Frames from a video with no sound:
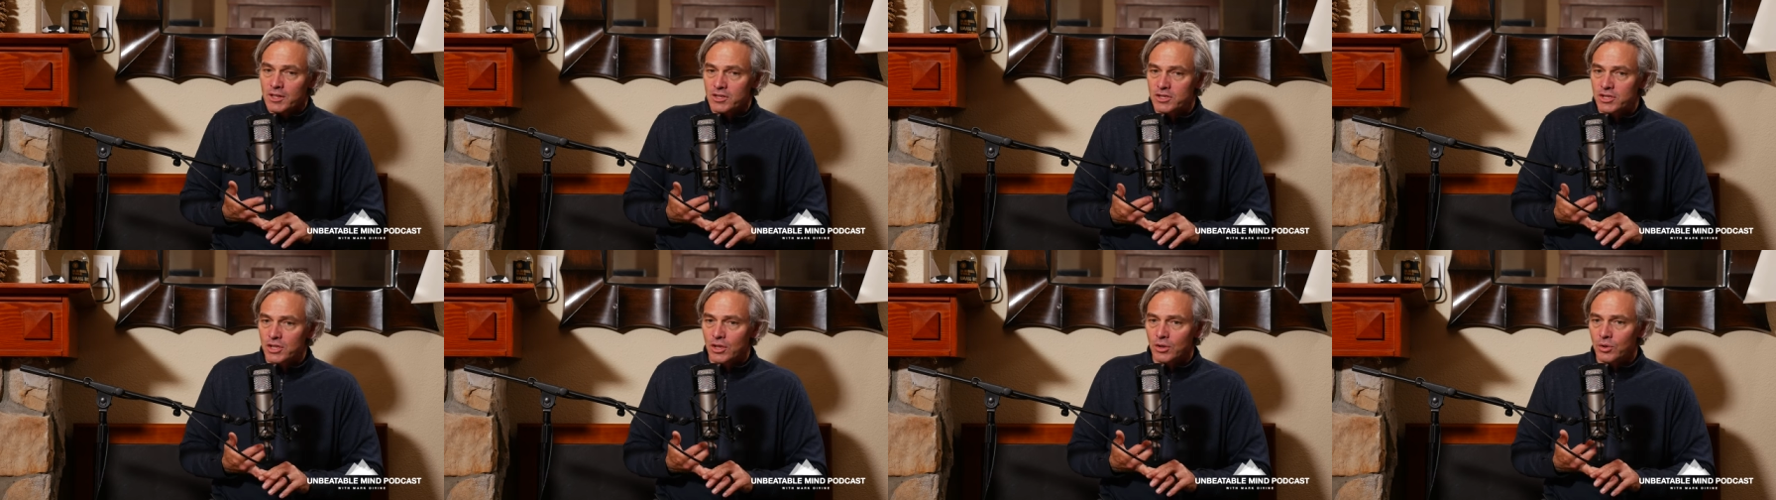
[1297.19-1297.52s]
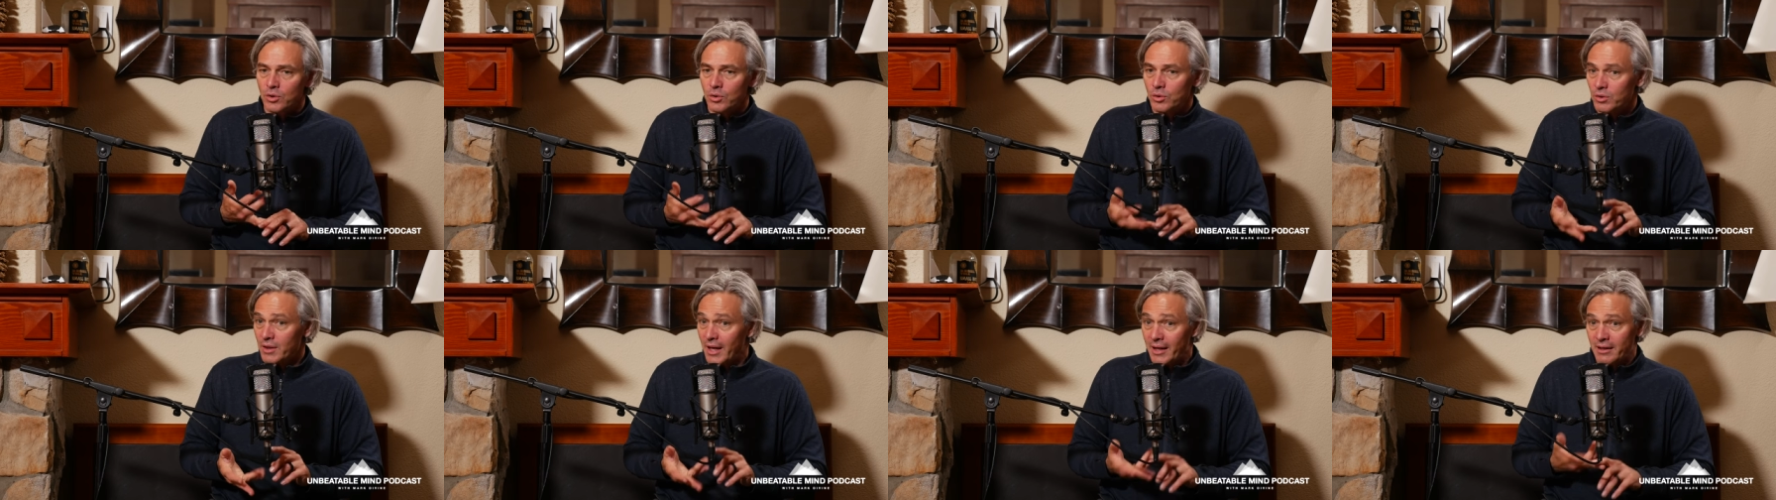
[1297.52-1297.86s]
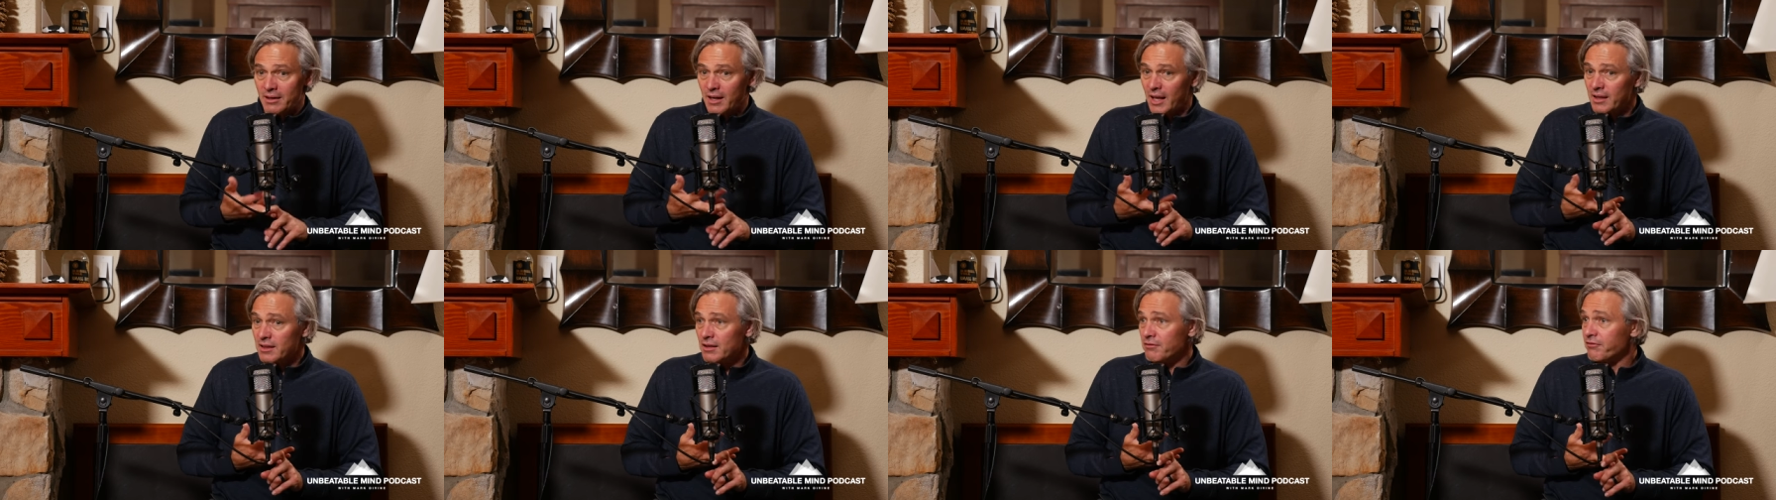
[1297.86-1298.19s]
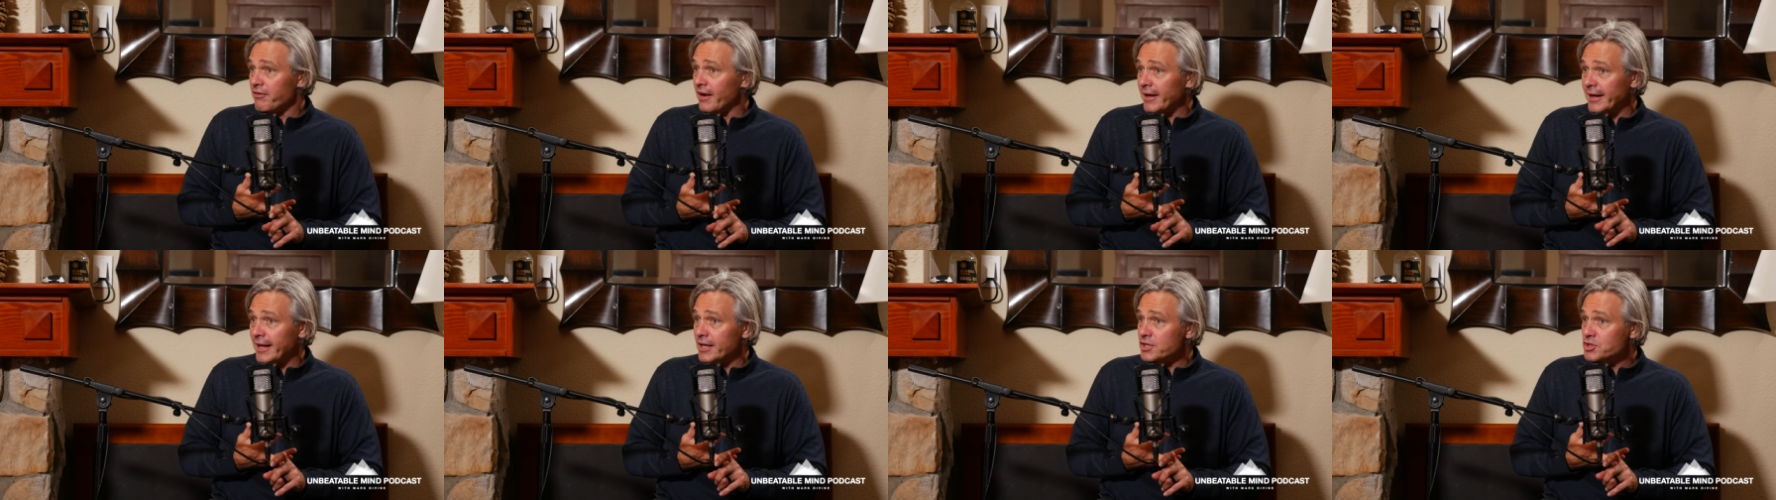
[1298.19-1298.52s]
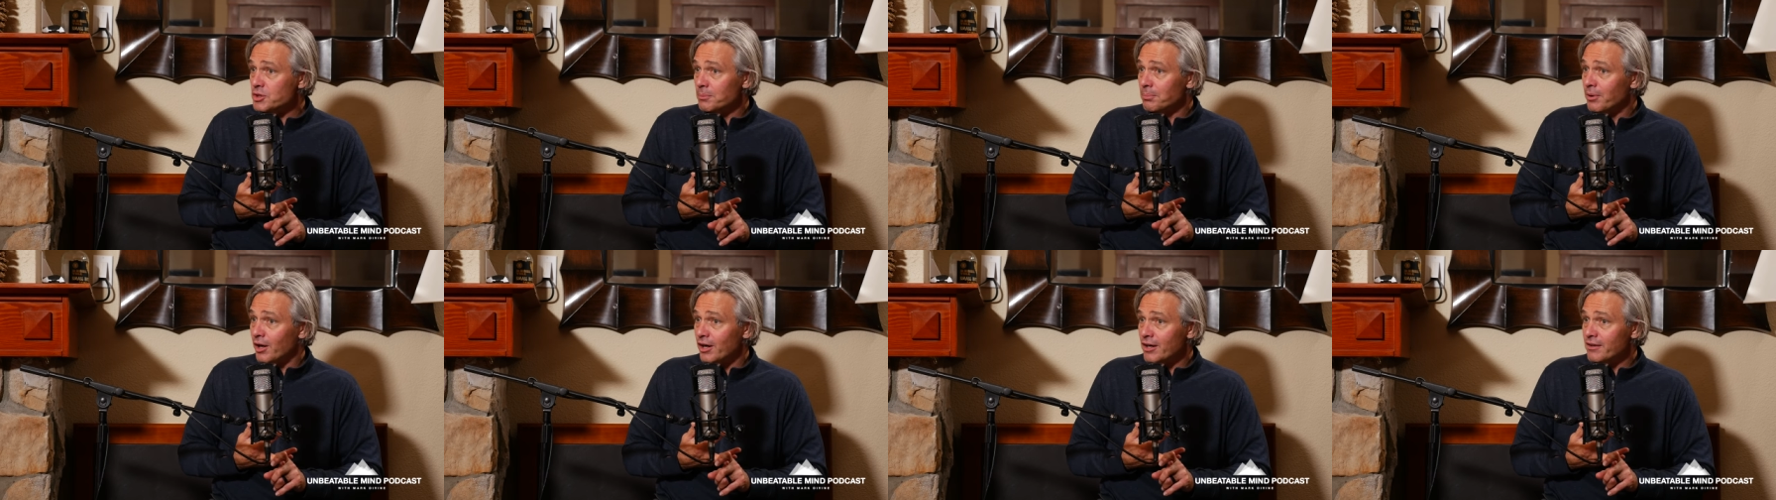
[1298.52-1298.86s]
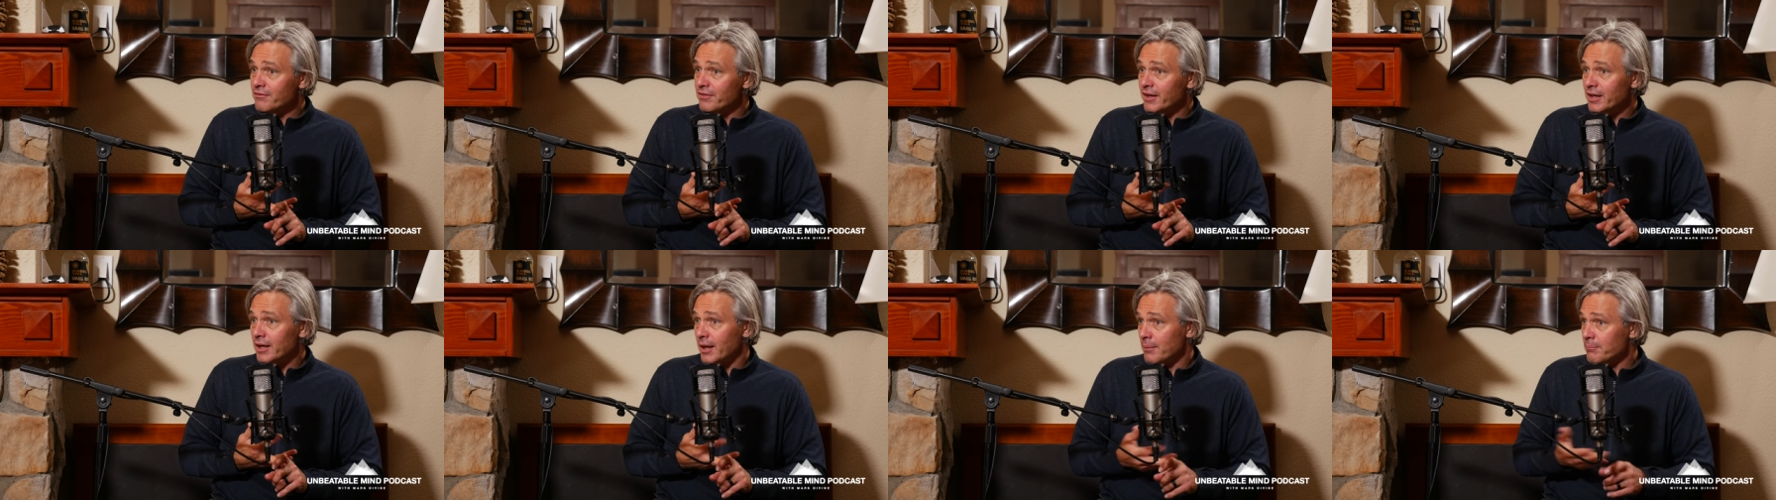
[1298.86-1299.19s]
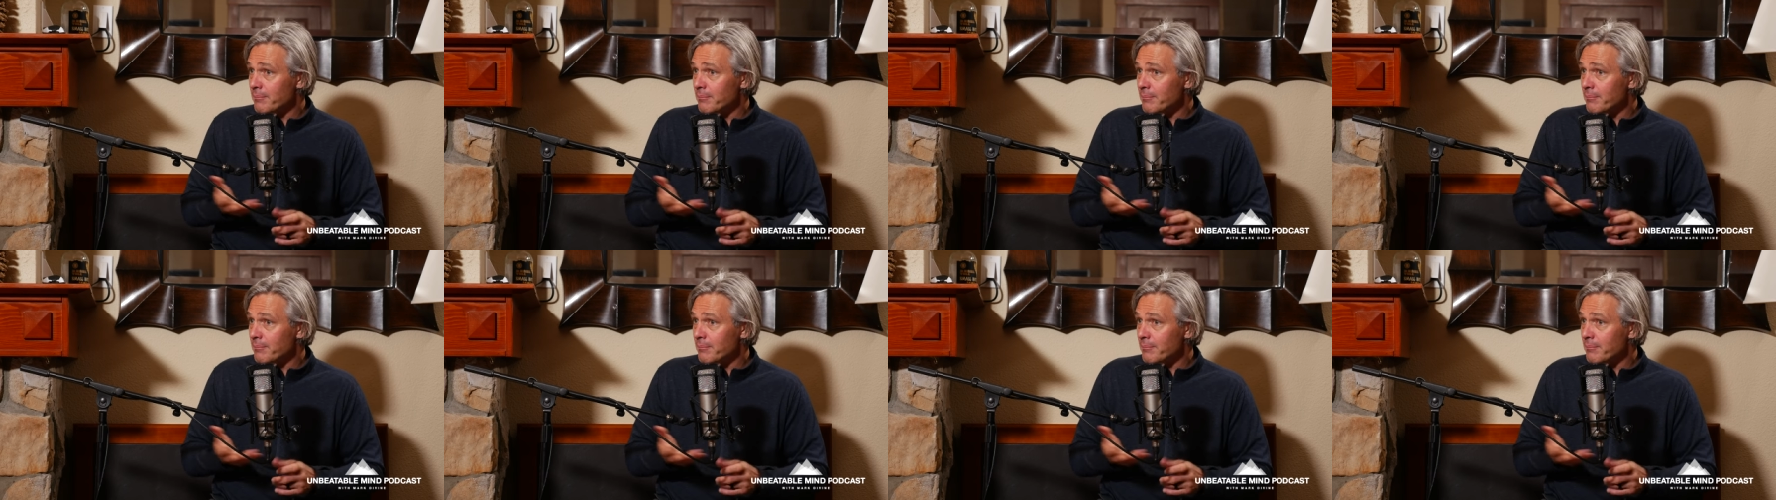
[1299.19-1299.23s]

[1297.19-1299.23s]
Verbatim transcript: So and and the financial part of it,